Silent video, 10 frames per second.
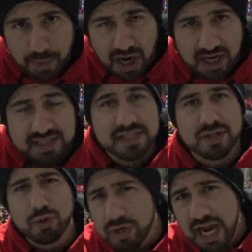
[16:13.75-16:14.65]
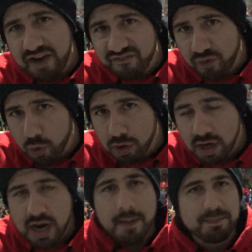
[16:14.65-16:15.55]
Box
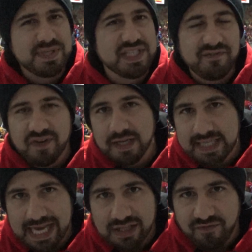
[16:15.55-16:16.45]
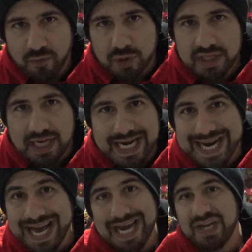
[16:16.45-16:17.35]
384, Pacifica, California
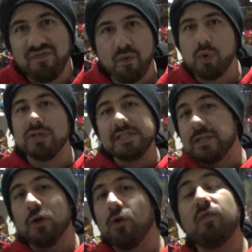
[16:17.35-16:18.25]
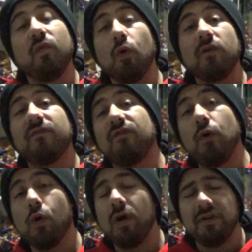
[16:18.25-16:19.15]

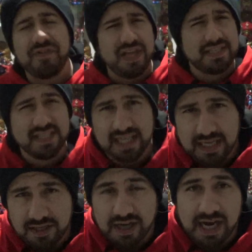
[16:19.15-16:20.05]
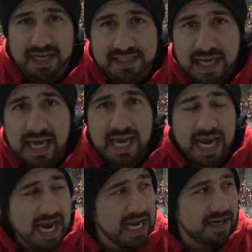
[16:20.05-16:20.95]
94044. Thanks again, you guys.
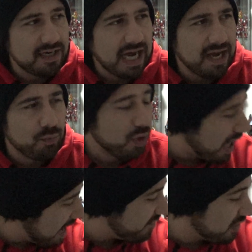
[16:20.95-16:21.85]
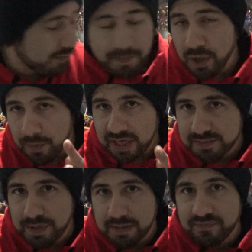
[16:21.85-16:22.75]
And I will have another P.O.
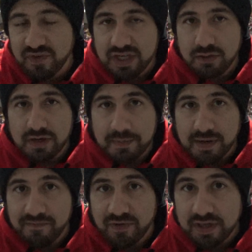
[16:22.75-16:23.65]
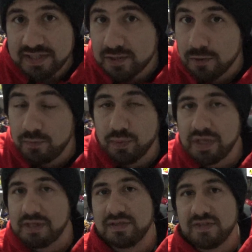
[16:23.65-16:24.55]
Box pickup video coming up very soon
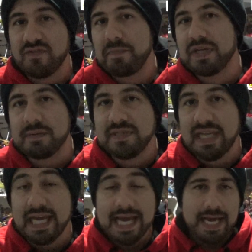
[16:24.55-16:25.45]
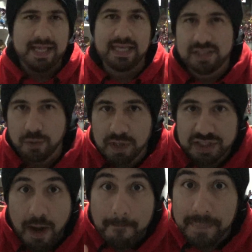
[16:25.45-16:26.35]
with other stuff I picked up today. Thanks so
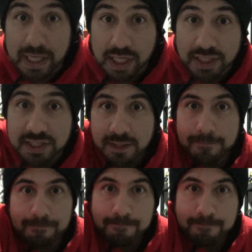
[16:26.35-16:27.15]
much. Peace.